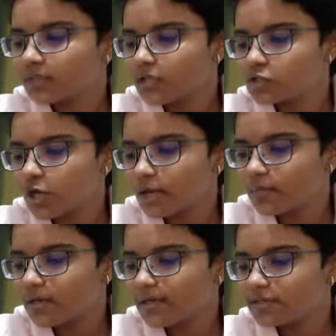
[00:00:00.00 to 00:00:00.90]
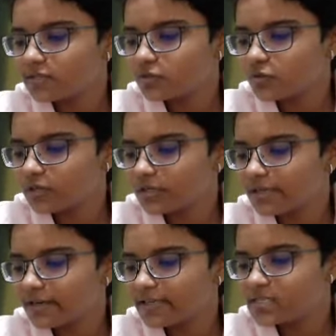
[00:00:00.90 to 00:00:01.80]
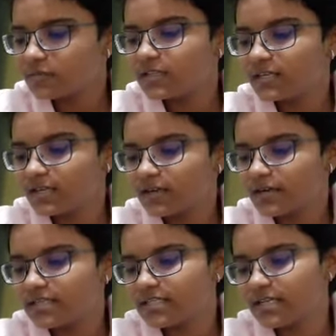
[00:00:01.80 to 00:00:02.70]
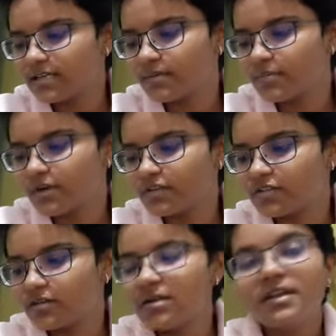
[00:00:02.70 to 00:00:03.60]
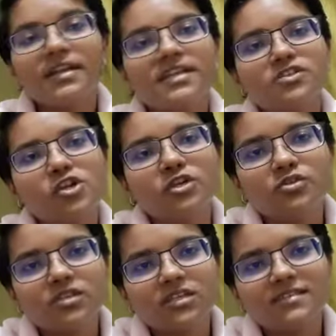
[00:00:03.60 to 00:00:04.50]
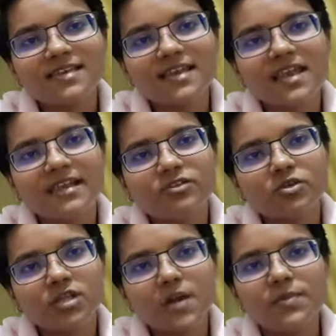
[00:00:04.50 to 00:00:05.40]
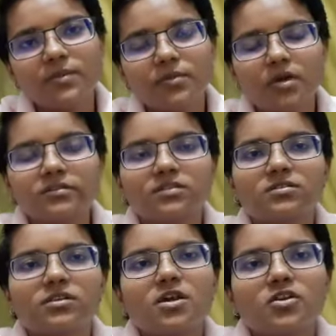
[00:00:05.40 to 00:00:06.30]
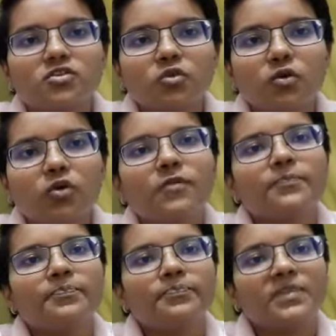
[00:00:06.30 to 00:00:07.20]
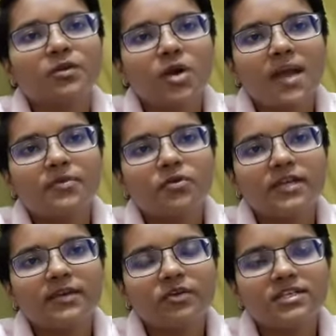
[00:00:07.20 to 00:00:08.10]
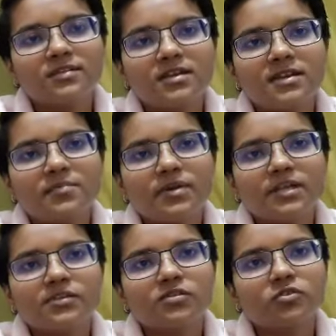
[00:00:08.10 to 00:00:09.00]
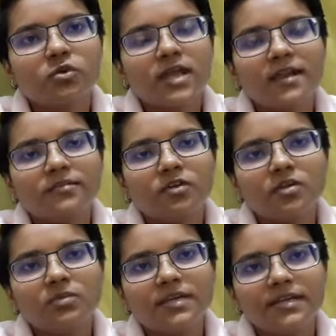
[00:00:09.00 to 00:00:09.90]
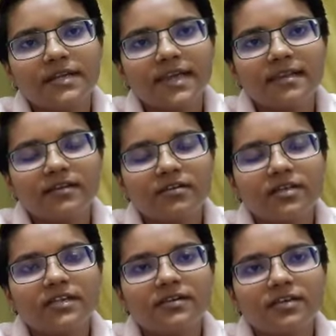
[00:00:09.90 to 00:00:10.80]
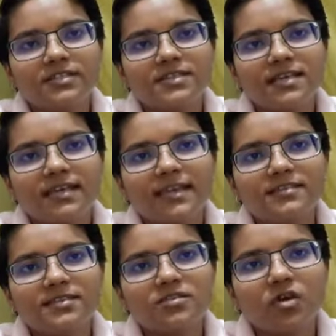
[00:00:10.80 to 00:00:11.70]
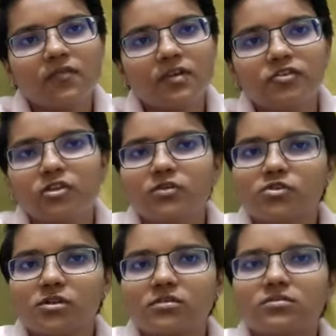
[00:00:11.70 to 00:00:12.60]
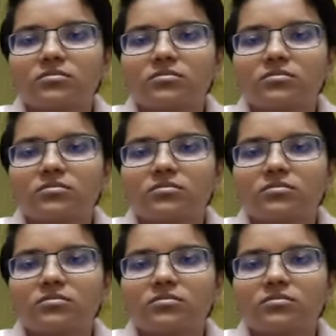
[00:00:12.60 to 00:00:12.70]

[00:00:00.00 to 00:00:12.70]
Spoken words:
the solubility should decrease with increase in temperature. Dissolution is an exothermic process, so you have to decrease the temperature so that solubility can increase in cases of dissolution.